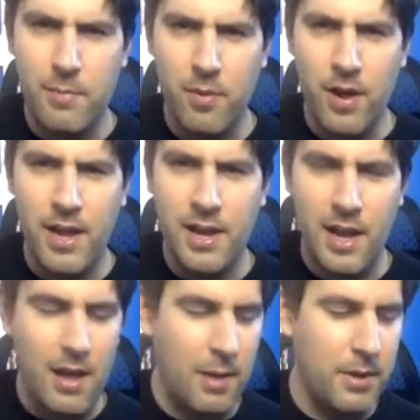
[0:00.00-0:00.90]
Yeah,
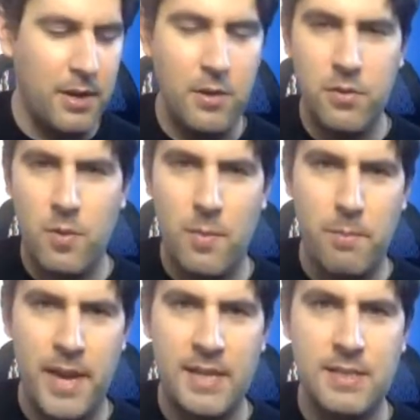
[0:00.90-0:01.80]
Brian, I'm going to go with
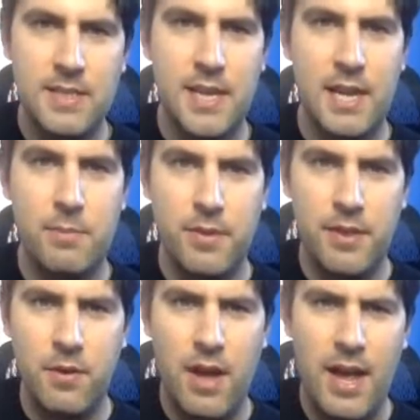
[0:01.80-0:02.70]
what Ben said,
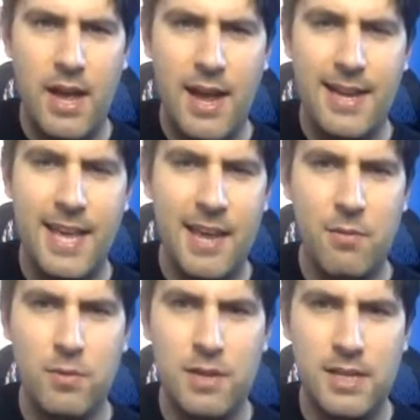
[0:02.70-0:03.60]
but I
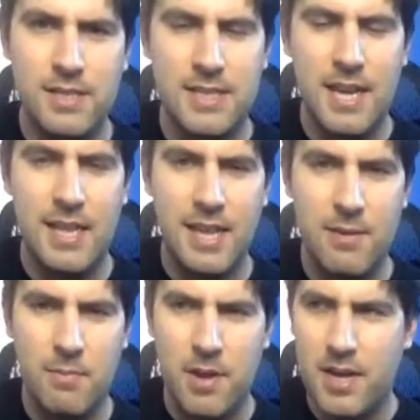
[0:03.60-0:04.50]
can't really say
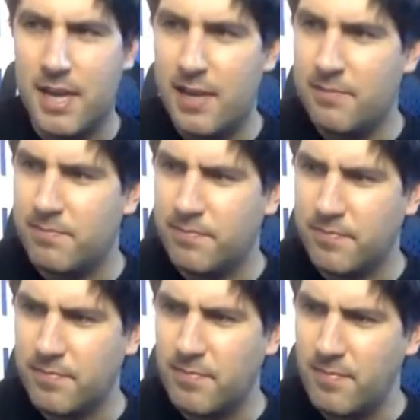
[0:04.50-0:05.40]
that my
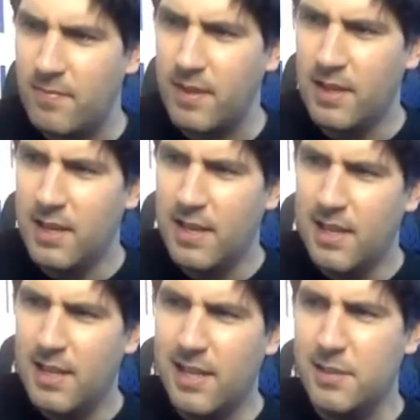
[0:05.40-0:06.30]

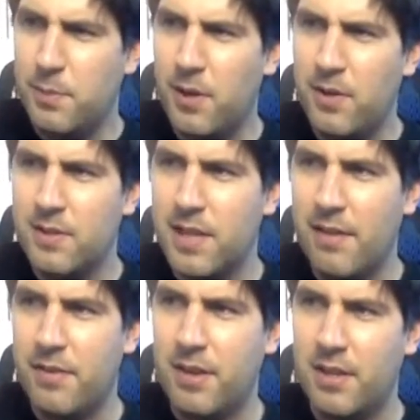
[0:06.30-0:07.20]
Les Pauls
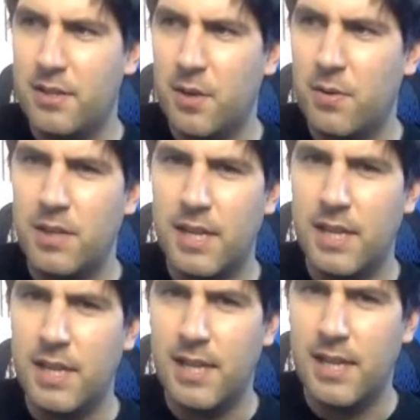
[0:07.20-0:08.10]
have a
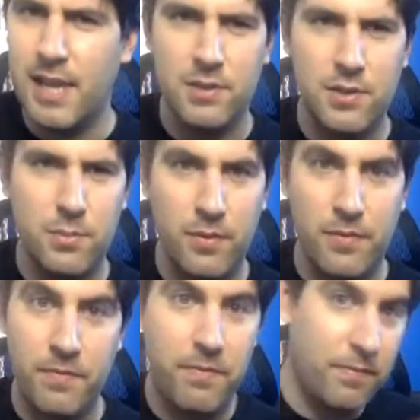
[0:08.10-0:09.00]
totally like
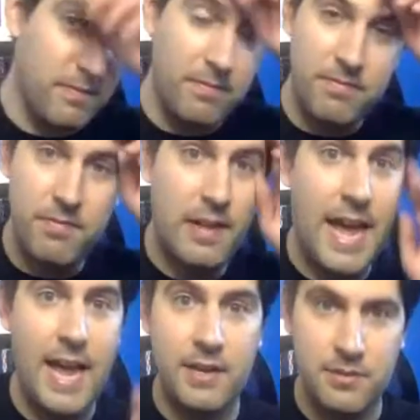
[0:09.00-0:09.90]
super
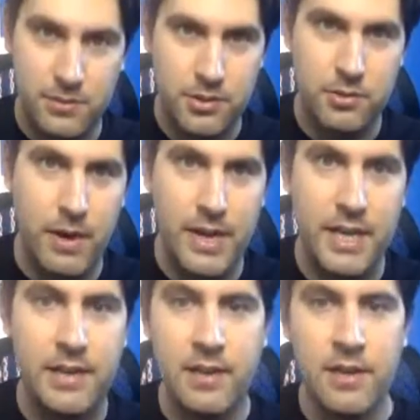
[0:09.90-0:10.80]
flat and
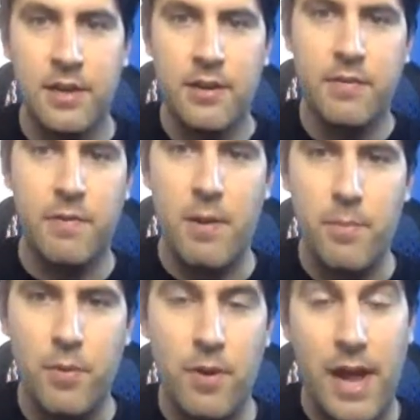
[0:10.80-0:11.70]
shreddy
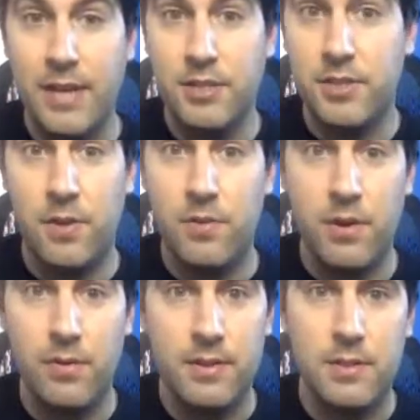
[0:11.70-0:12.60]
fretboard. I just
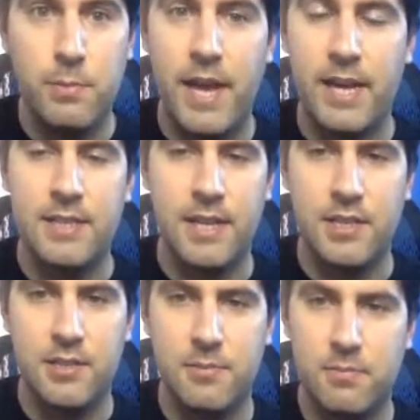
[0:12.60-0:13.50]
don't know the specs.
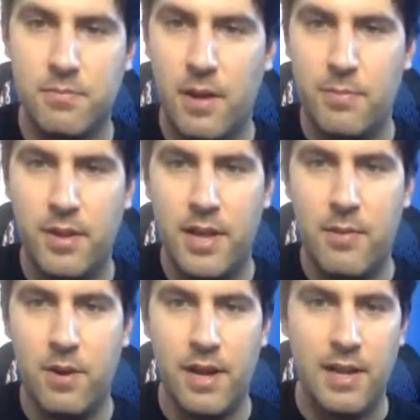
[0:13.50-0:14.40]
I
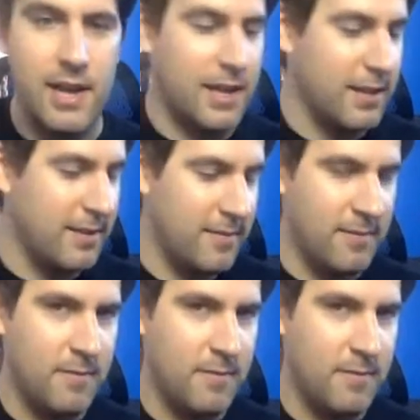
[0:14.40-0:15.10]
play what I like.